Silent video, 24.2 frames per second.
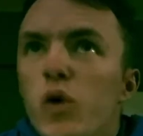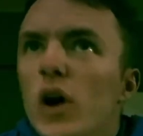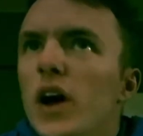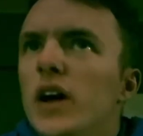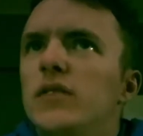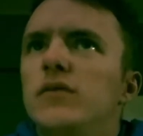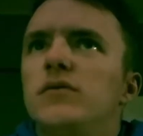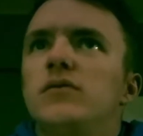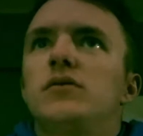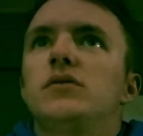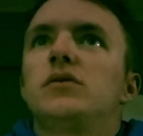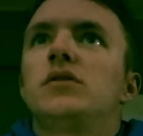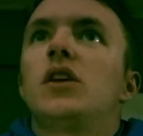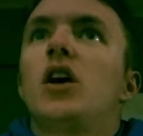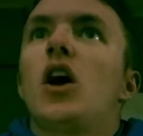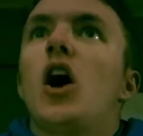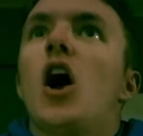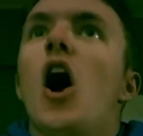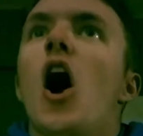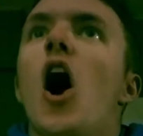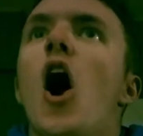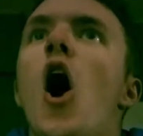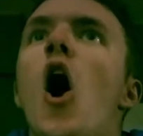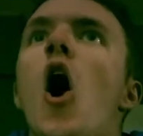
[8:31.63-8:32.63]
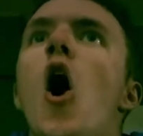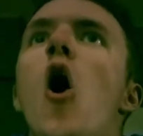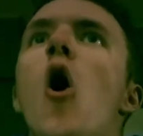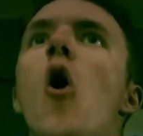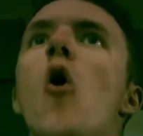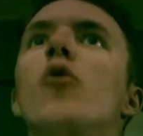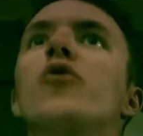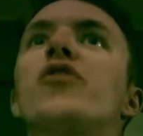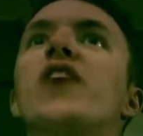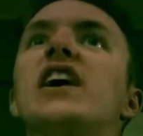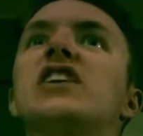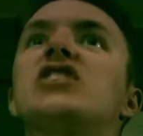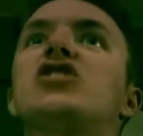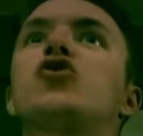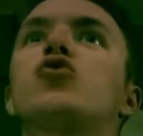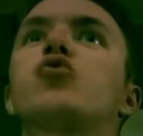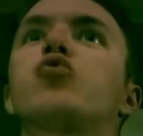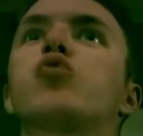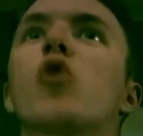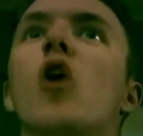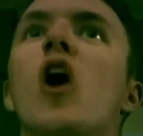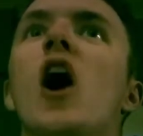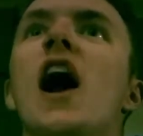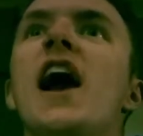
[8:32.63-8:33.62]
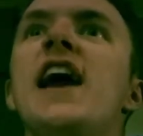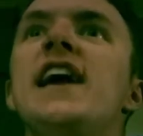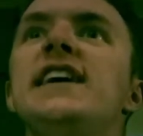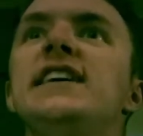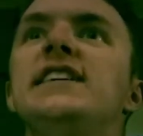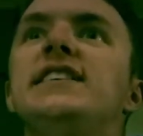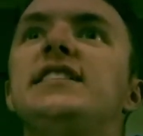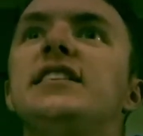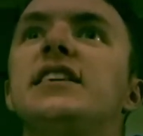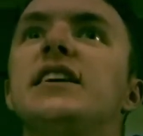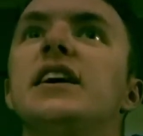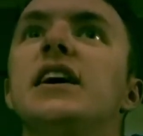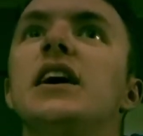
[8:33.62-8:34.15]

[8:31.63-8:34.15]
What? Oh, that's right.